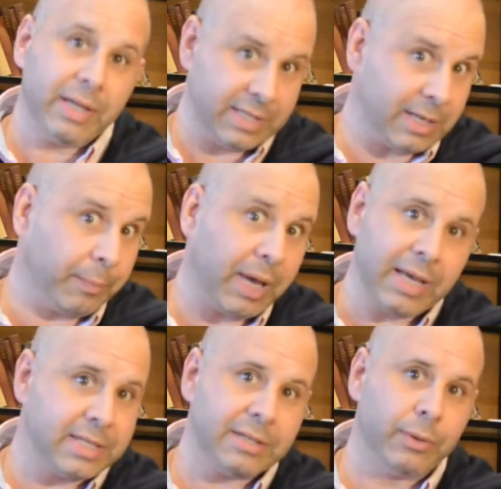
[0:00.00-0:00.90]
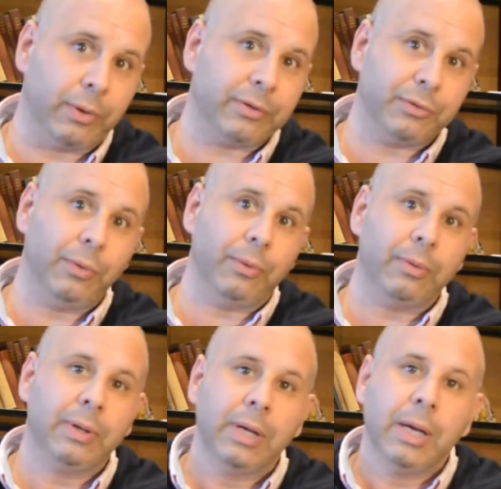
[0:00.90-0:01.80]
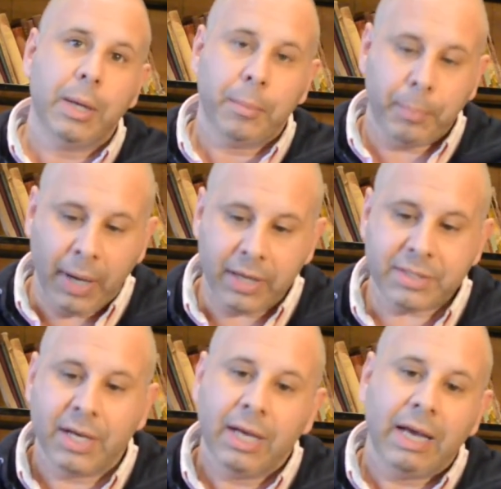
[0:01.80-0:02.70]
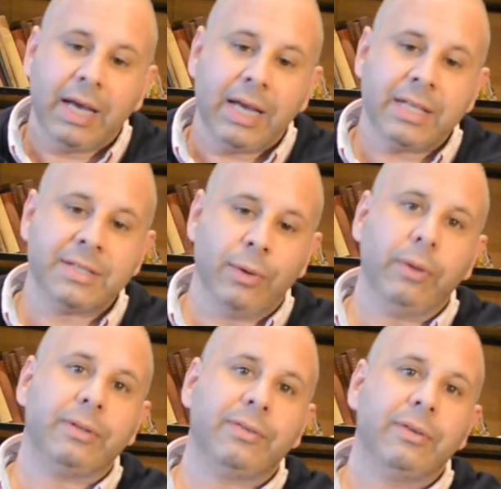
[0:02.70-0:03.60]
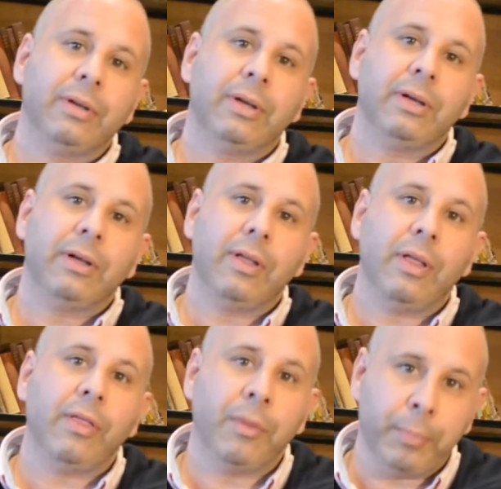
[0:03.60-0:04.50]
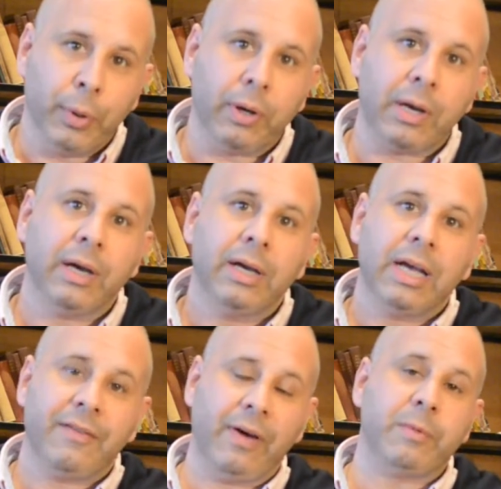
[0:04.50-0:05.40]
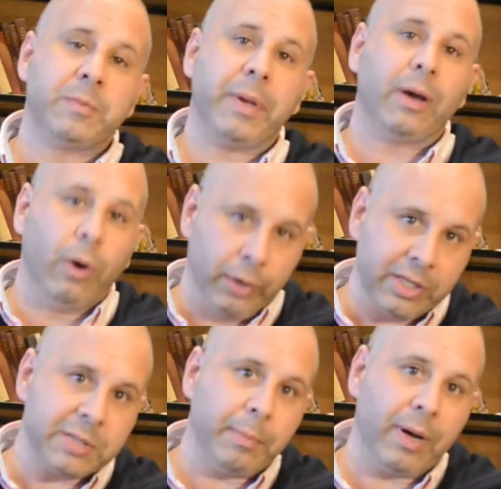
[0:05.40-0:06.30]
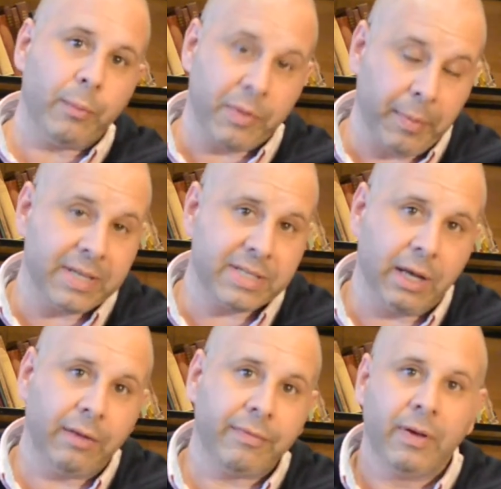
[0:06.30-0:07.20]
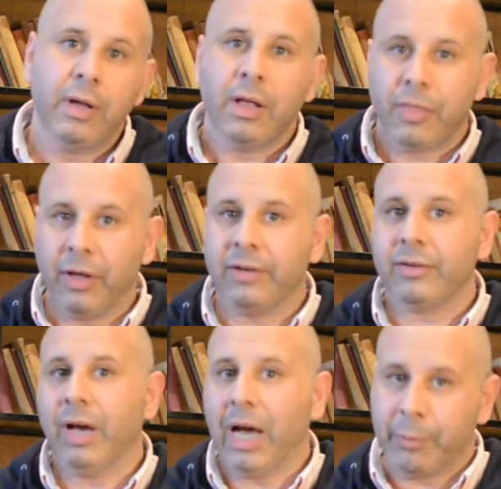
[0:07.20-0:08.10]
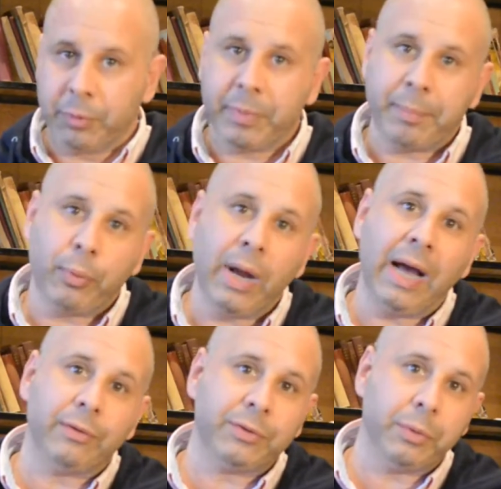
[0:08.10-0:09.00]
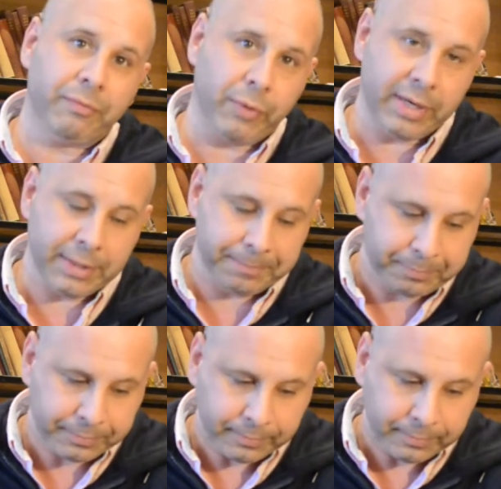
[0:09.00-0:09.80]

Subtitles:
In some cases, not at all. But it's not the book, if I was being honest with myself, that I would be proud to have written.